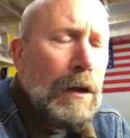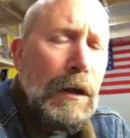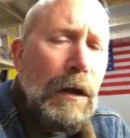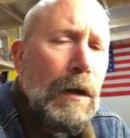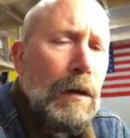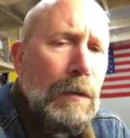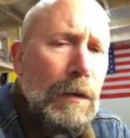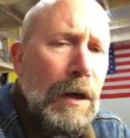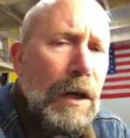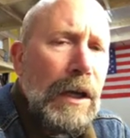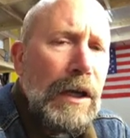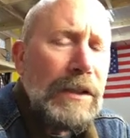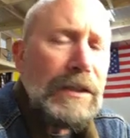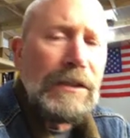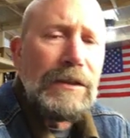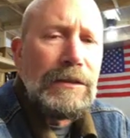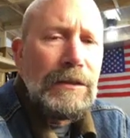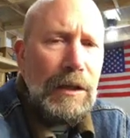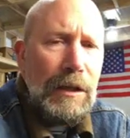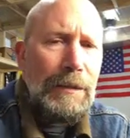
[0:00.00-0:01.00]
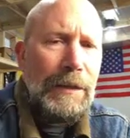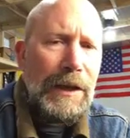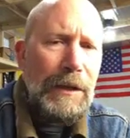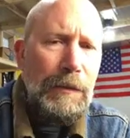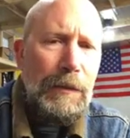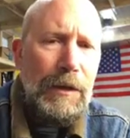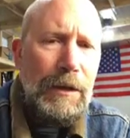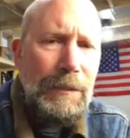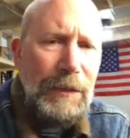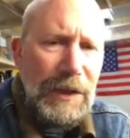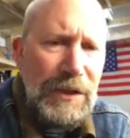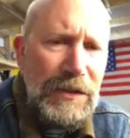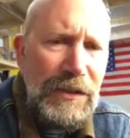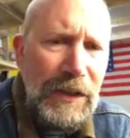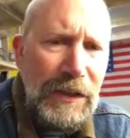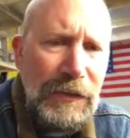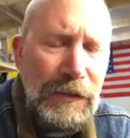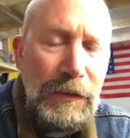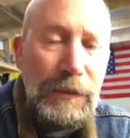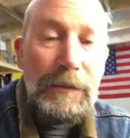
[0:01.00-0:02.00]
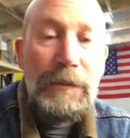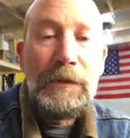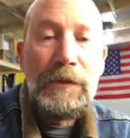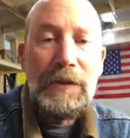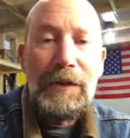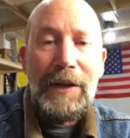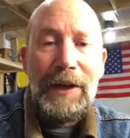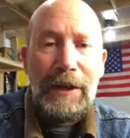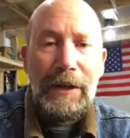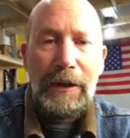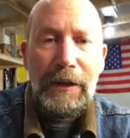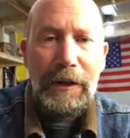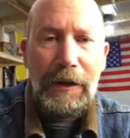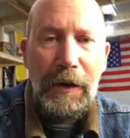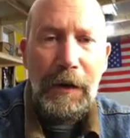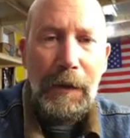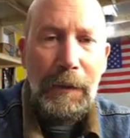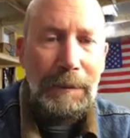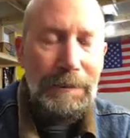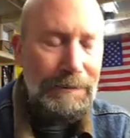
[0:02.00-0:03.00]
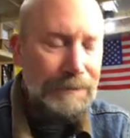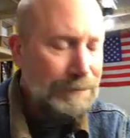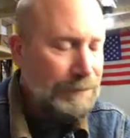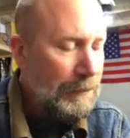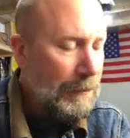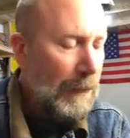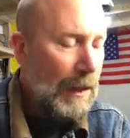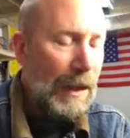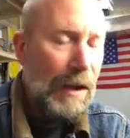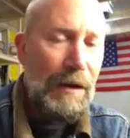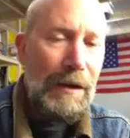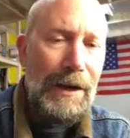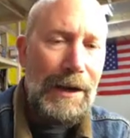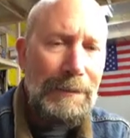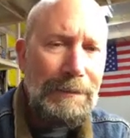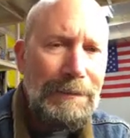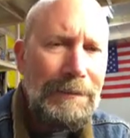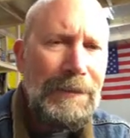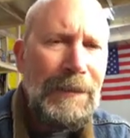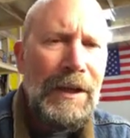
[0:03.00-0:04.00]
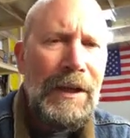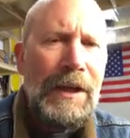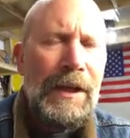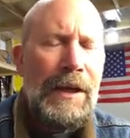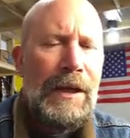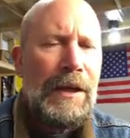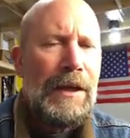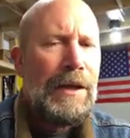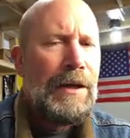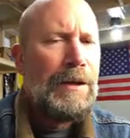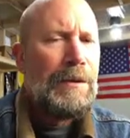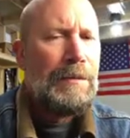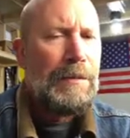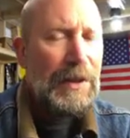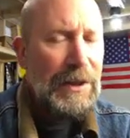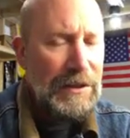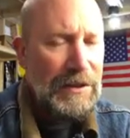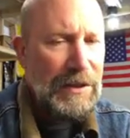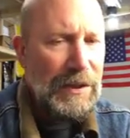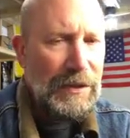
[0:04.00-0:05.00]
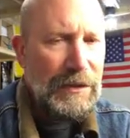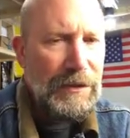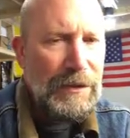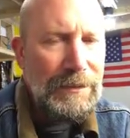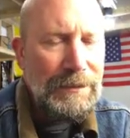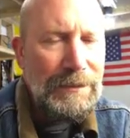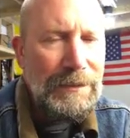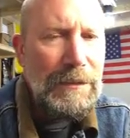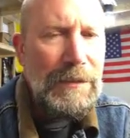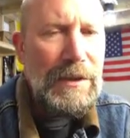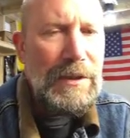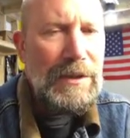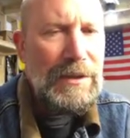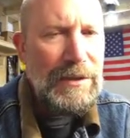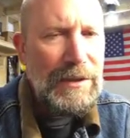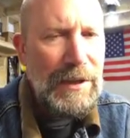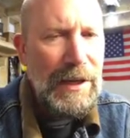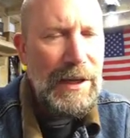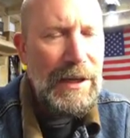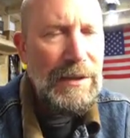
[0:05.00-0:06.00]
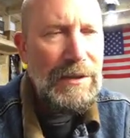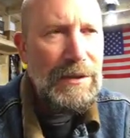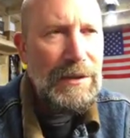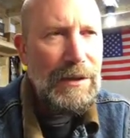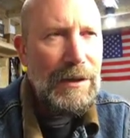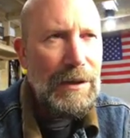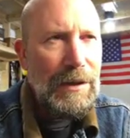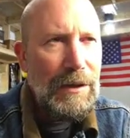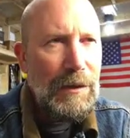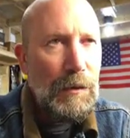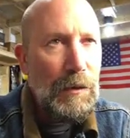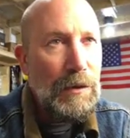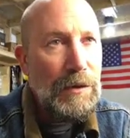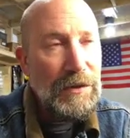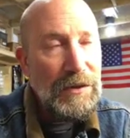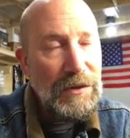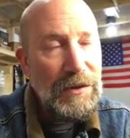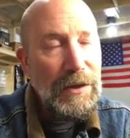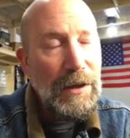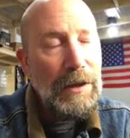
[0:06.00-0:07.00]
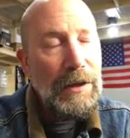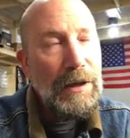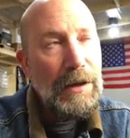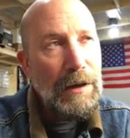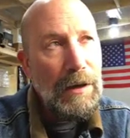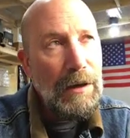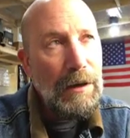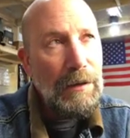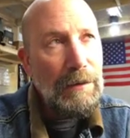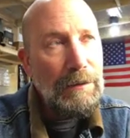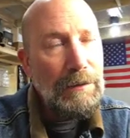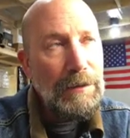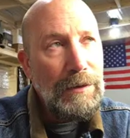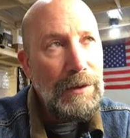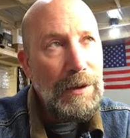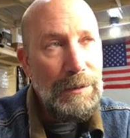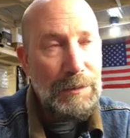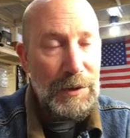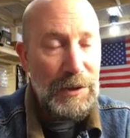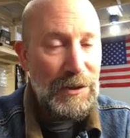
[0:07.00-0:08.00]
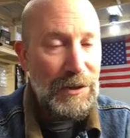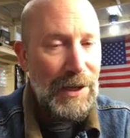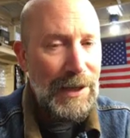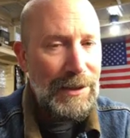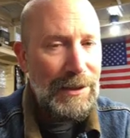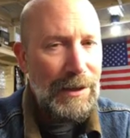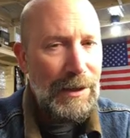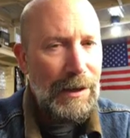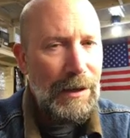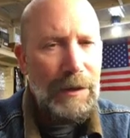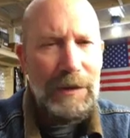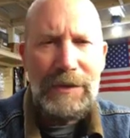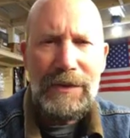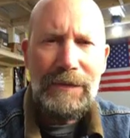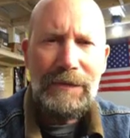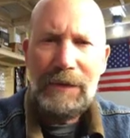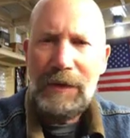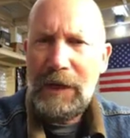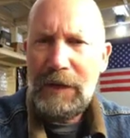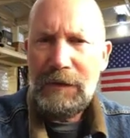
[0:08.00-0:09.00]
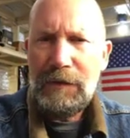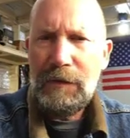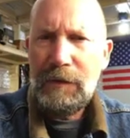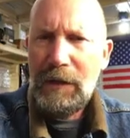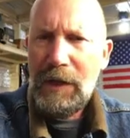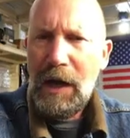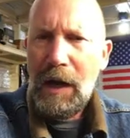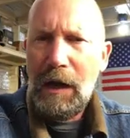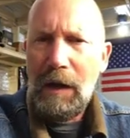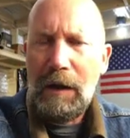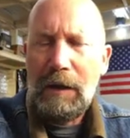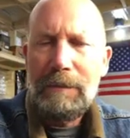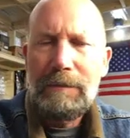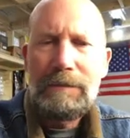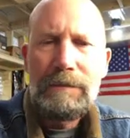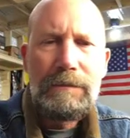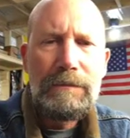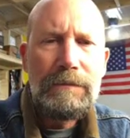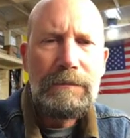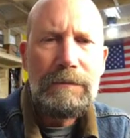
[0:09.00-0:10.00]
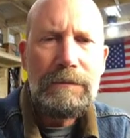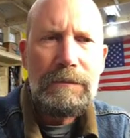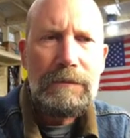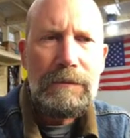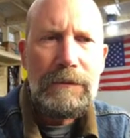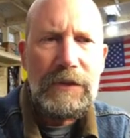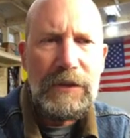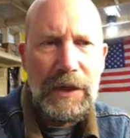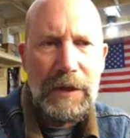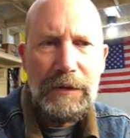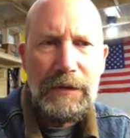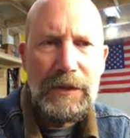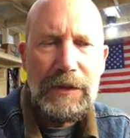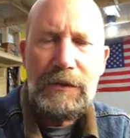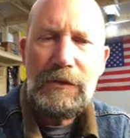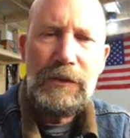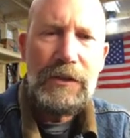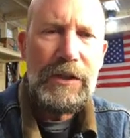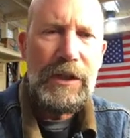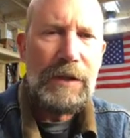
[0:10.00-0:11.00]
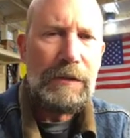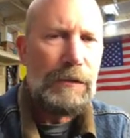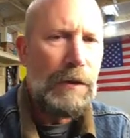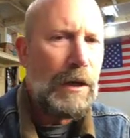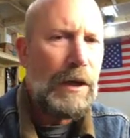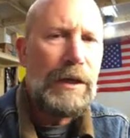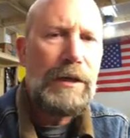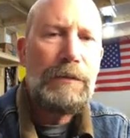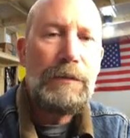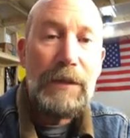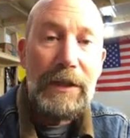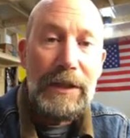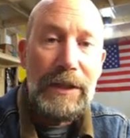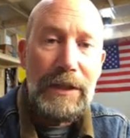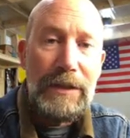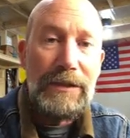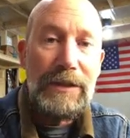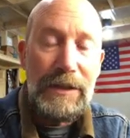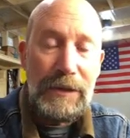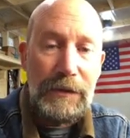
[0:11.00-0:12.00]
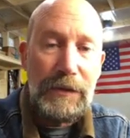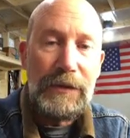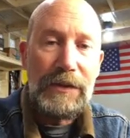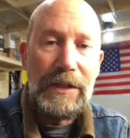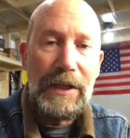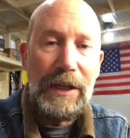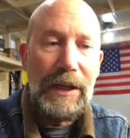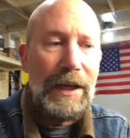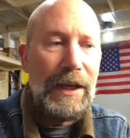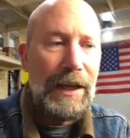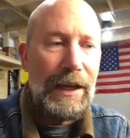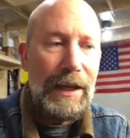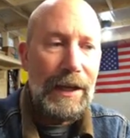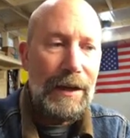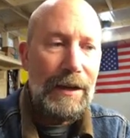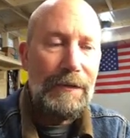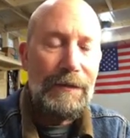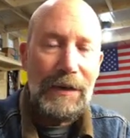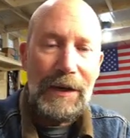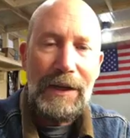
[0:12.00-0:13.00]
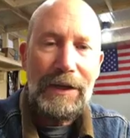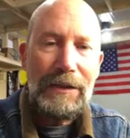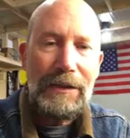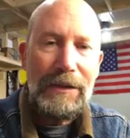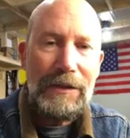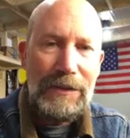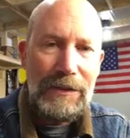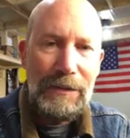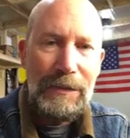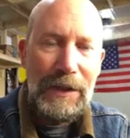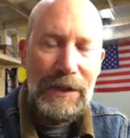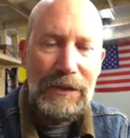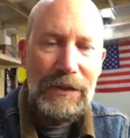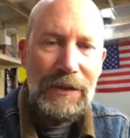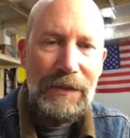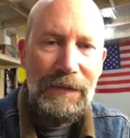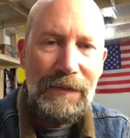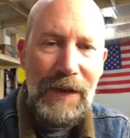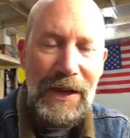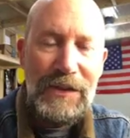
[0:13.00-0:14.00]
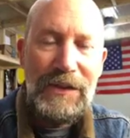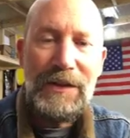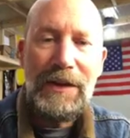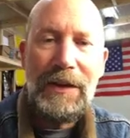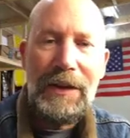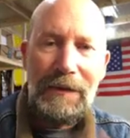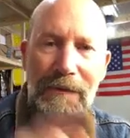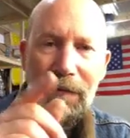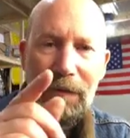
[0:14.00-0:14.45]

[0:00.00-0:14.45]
All right, I'll make one on ballistics. So here you go. All right, ballistics, the science or the study of a projectile as it flies through the air. Sounds interesting, right? Well, it is interesting, and I find some of that stuff fascinating.